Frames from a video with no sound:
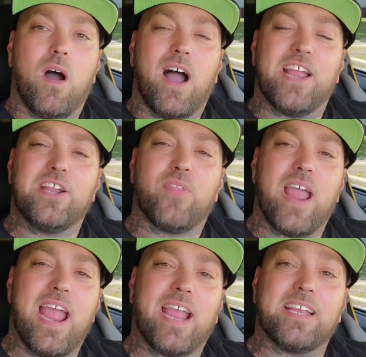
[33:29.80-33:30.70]
I hear the
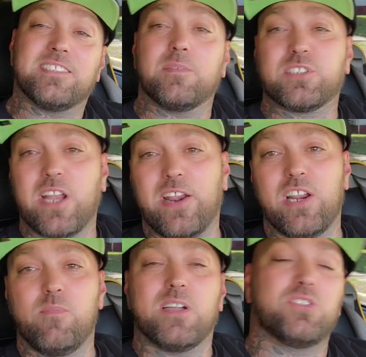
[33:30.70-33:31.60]
hacking as I'm standing
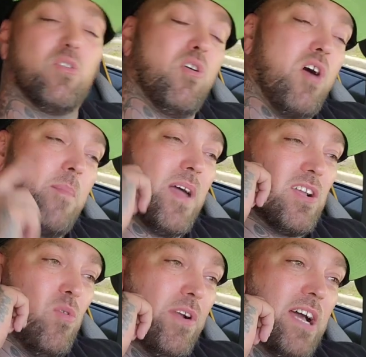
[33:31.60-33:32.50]
in my door. I'm not
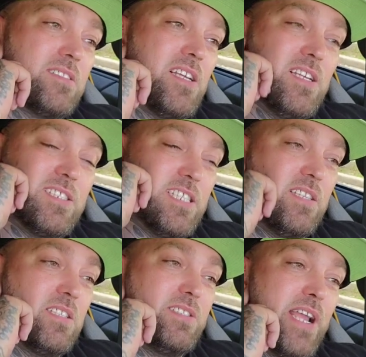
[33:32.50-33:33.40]
going out there and sit
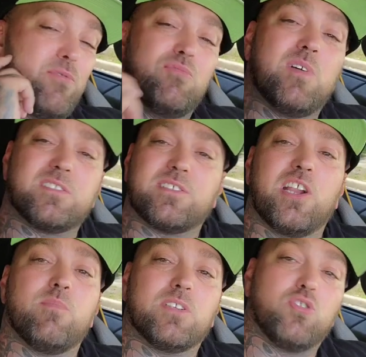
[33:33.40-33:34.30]
in the day room. I'm
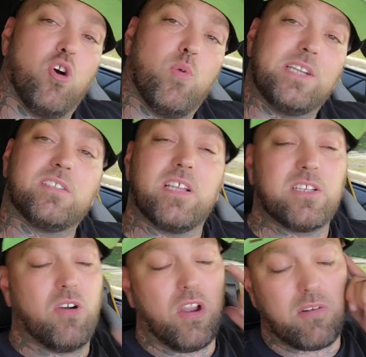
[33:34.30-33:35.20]
standing in my doorway till they
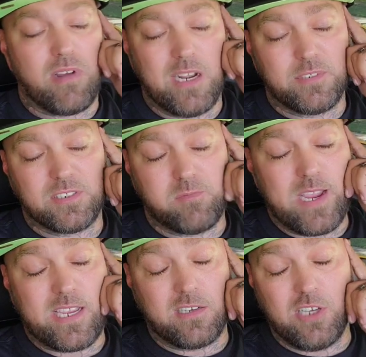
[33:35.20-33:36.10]
call it, right? I'm just
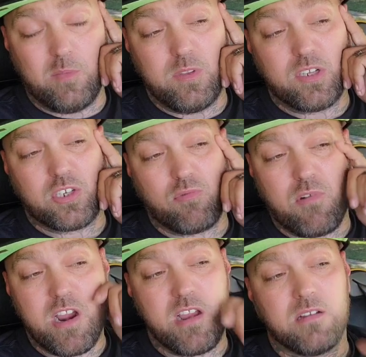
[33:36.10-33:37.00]
waking up, looking
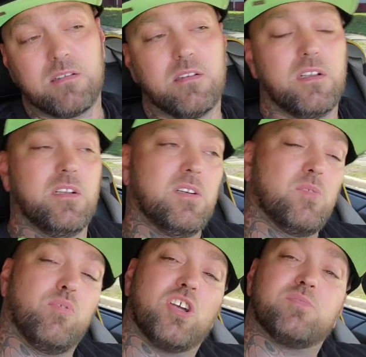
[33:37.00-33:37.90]
around.
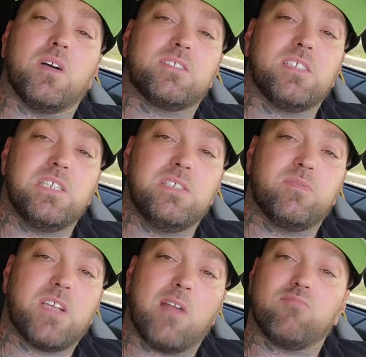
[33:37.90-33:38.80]
I'm brushing my teeth,
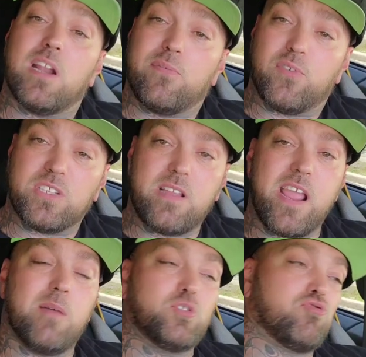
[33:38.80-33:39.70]
gotten ready for the day.
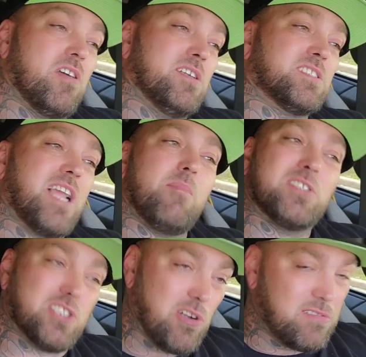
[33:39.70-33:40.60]
I'm dressed, got my
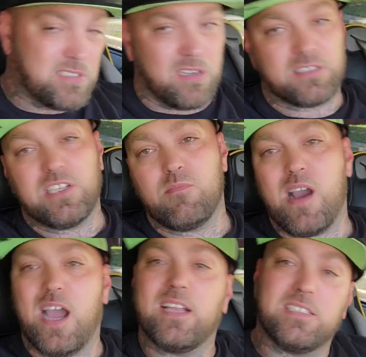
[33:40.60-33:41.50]
shirt tucked in, my
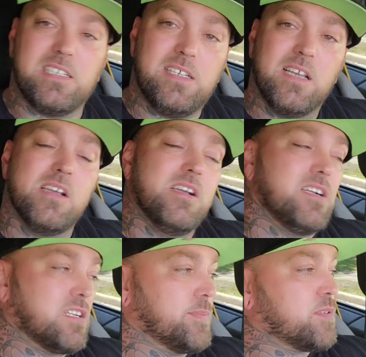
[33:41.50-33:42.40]
ID
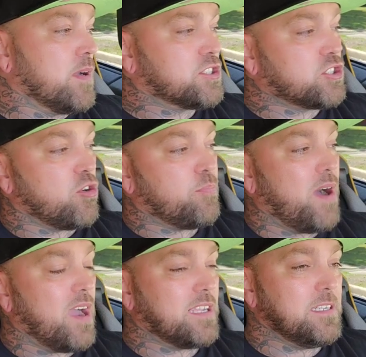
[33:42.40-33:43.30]
clipped to my shirt
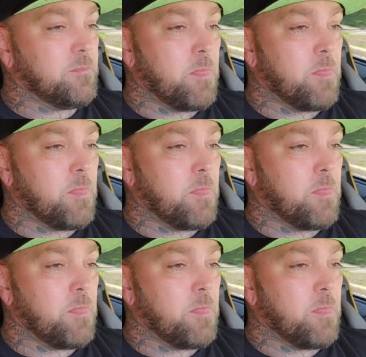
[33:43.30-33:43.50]
pocket.